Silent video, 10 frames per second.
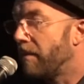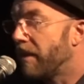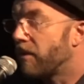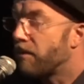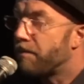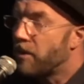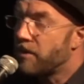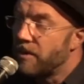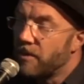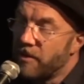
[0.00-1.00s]
bit
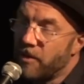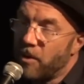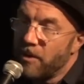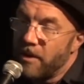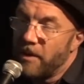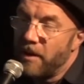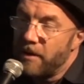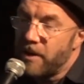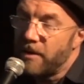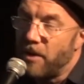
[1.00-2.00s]
also into the so-called
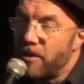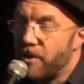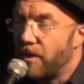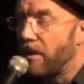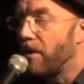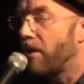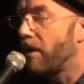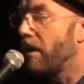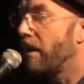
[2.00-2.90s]
technological or